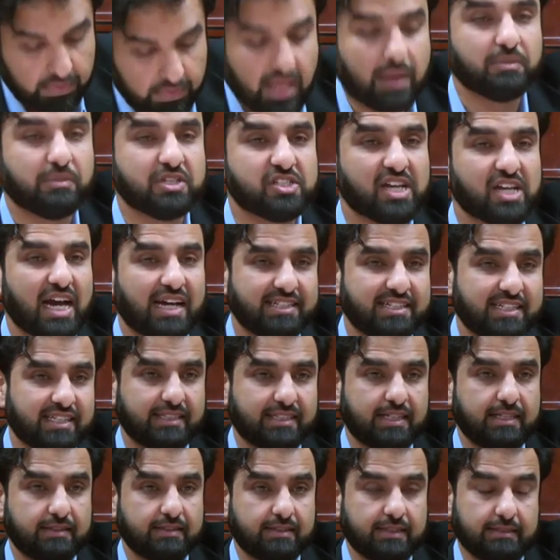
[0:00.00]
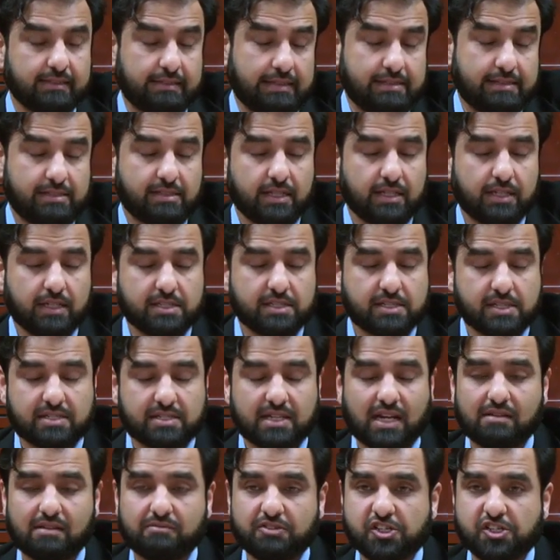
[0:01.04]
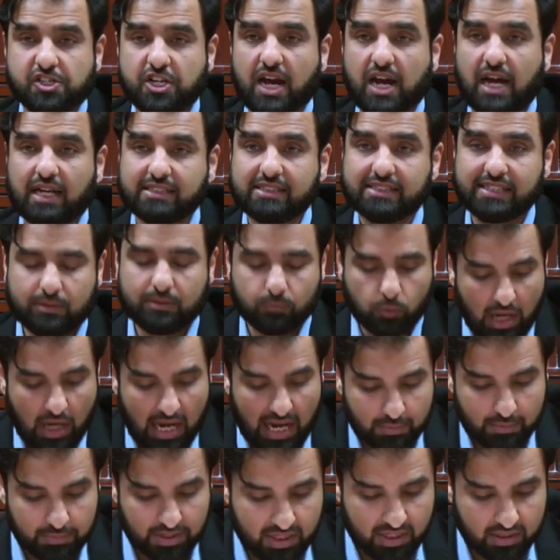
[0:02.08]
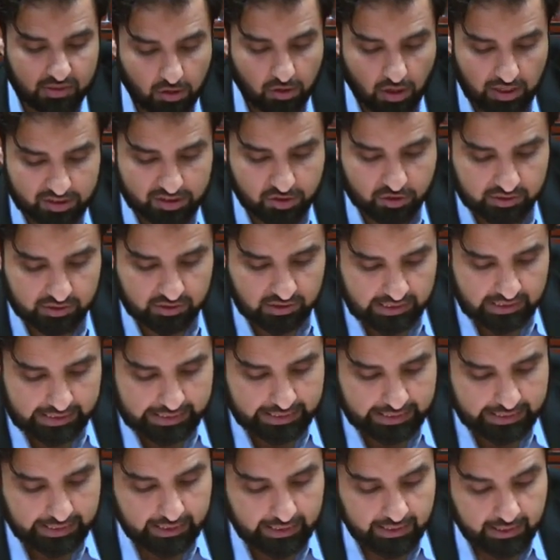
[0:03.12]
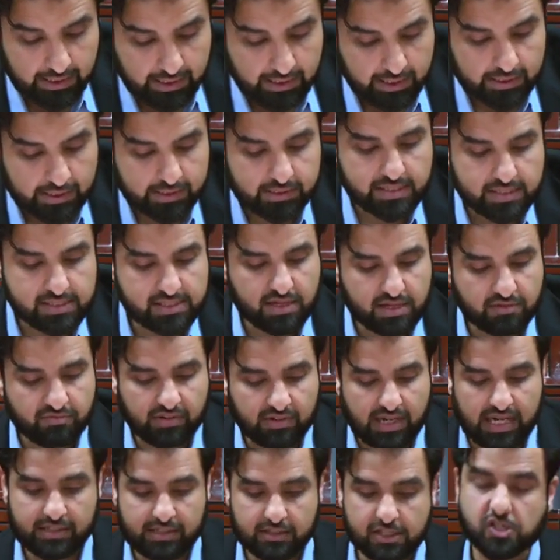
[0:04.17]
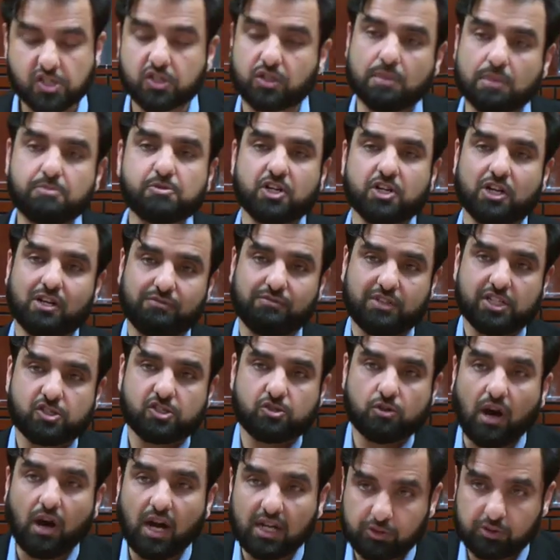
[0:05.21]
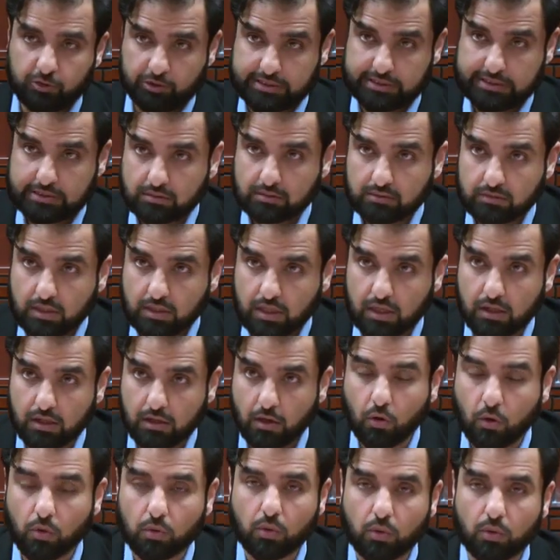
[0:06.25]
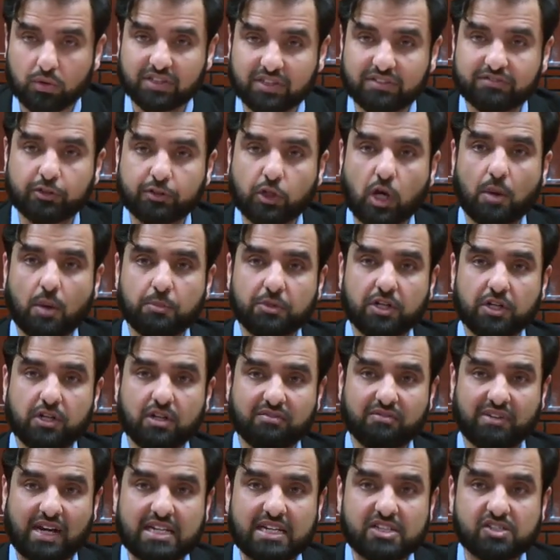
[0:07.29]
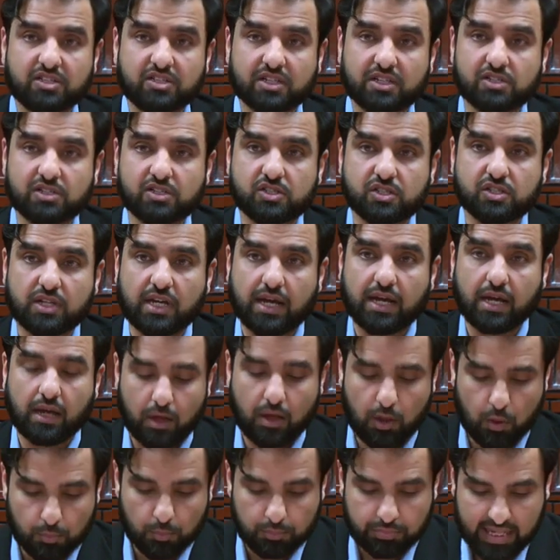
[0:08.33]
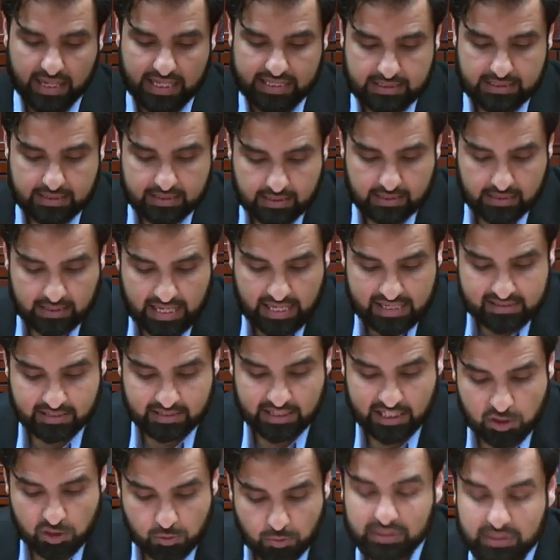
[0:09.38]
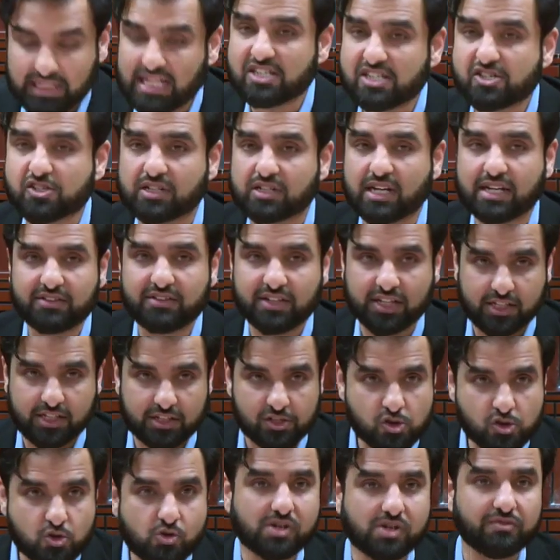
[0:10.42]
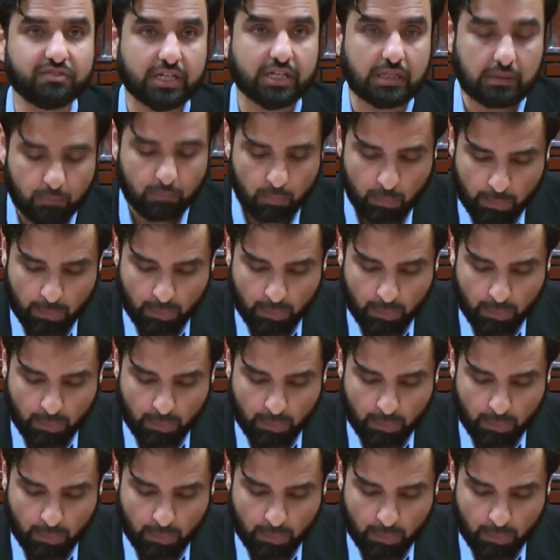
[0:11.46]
That means the idea that it's a Salafi, Jihadi, and Wahhabi doctrine. It is a fine description of this doctrine or the phenomenon of ISIS, but as an explanation, I think it's trivial.